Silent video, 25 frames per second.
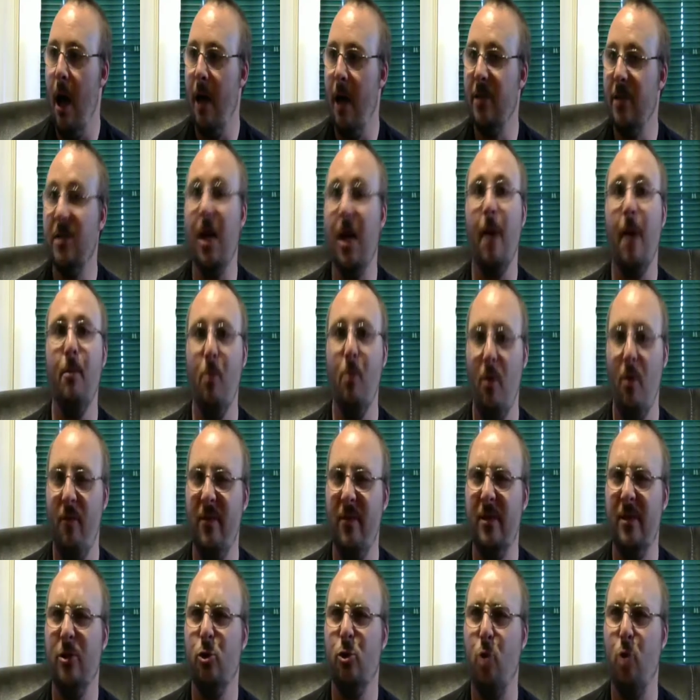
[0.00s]
Some
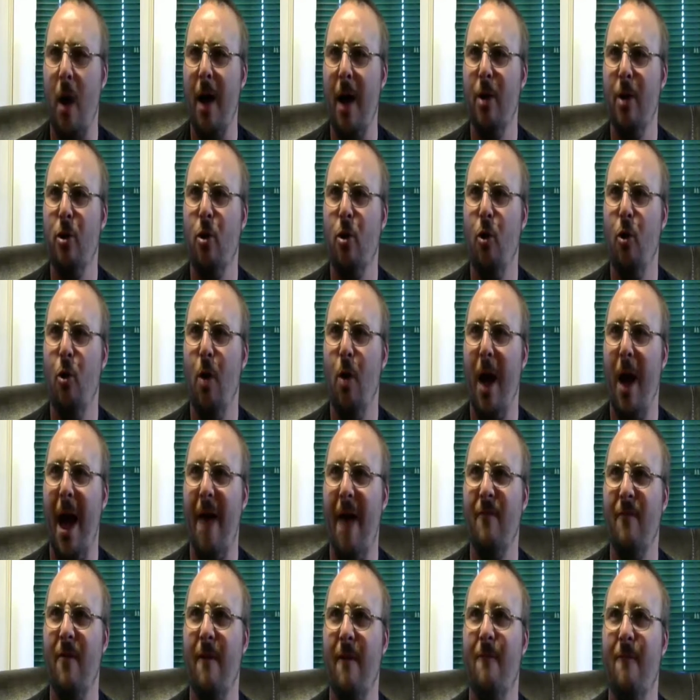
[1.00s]
movies try to
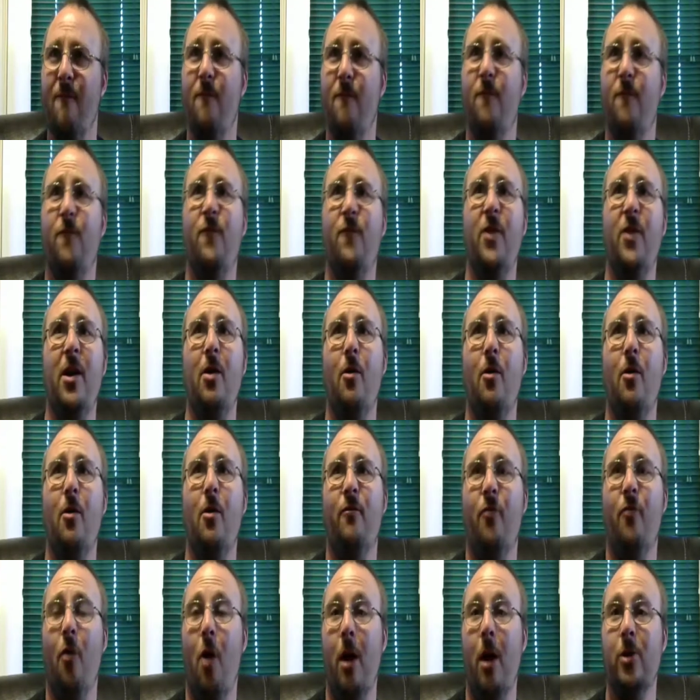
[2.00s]
have a feel
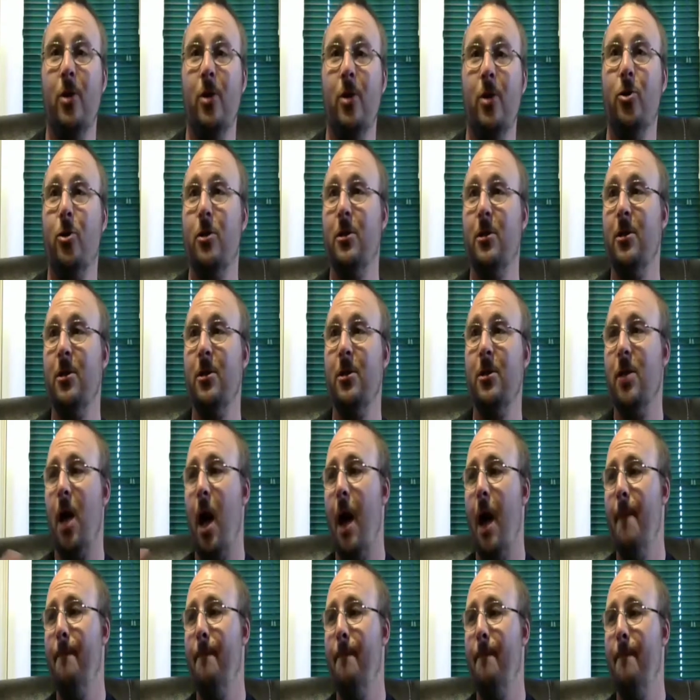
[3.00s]
for a certain
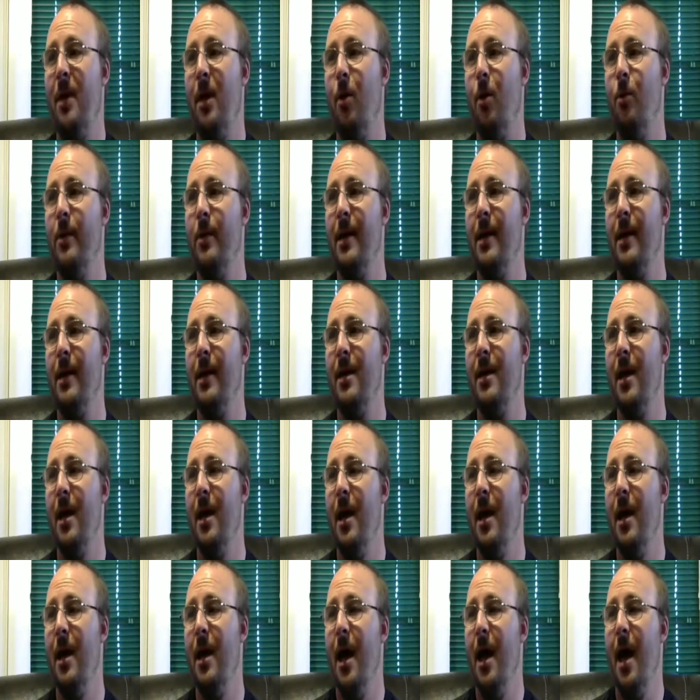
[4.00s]
time period,
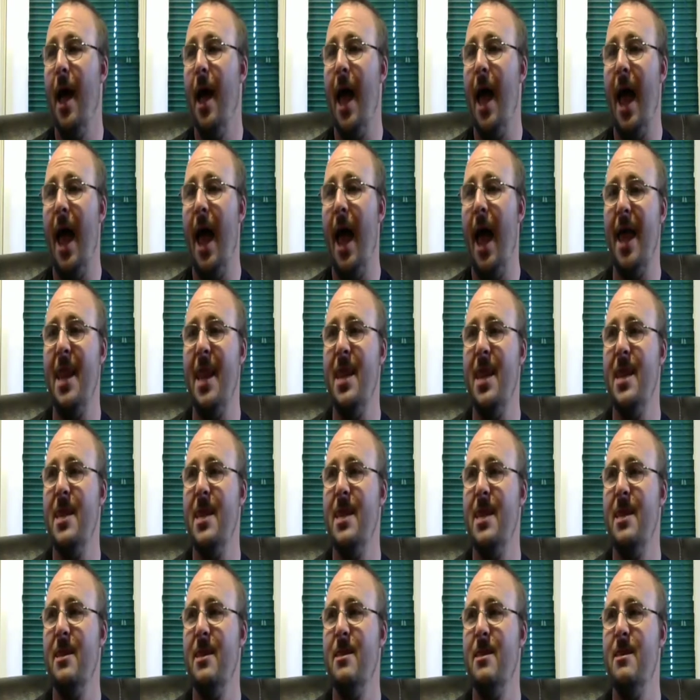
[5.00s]

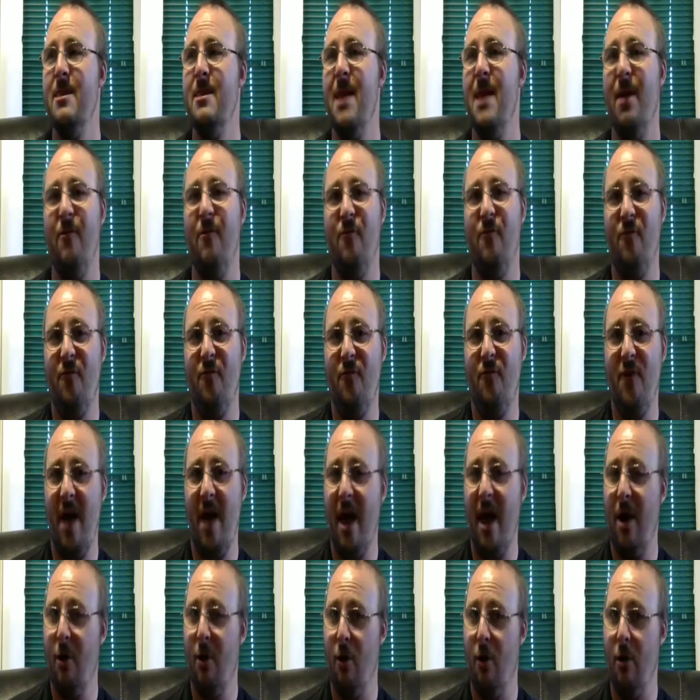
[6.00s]
and they
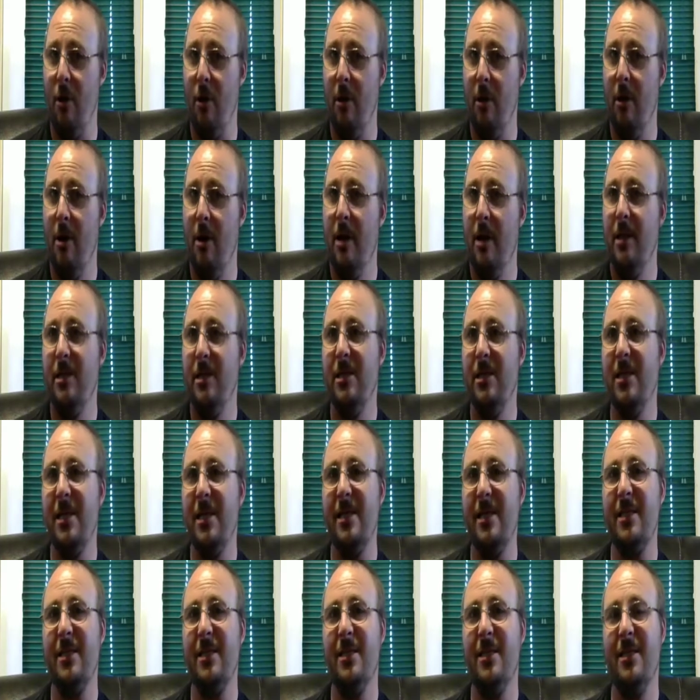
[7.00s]
fail.
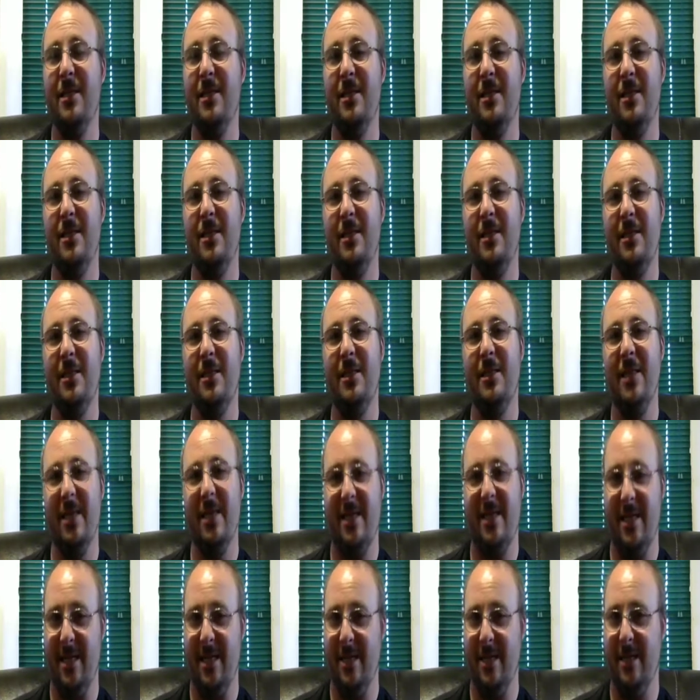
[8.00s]
This
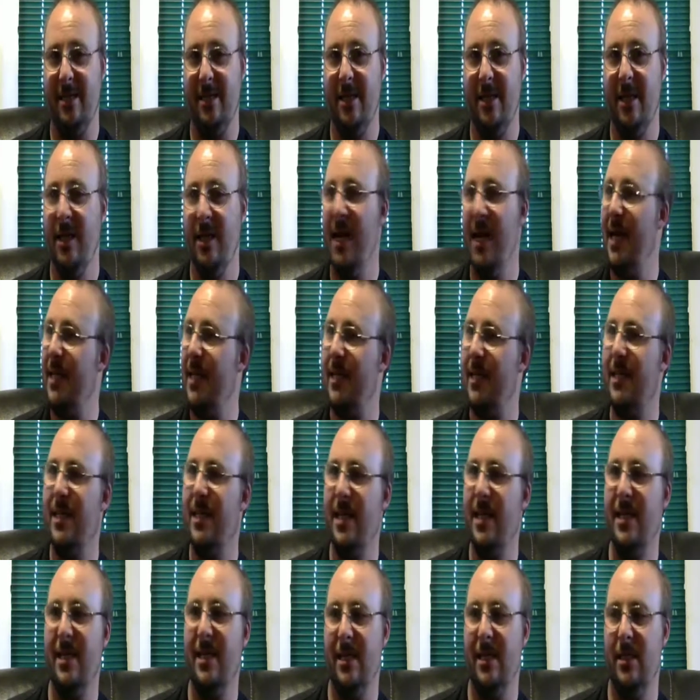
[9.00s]
didn't. It
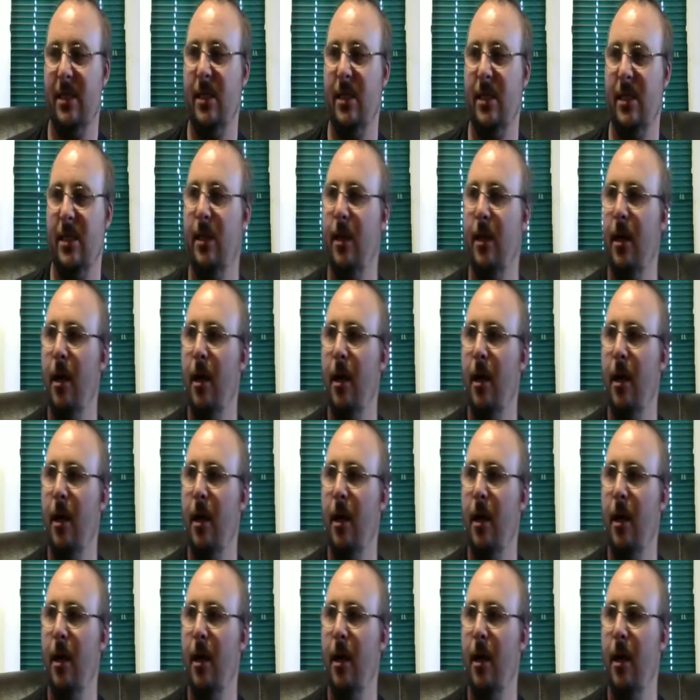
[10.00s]
didn't.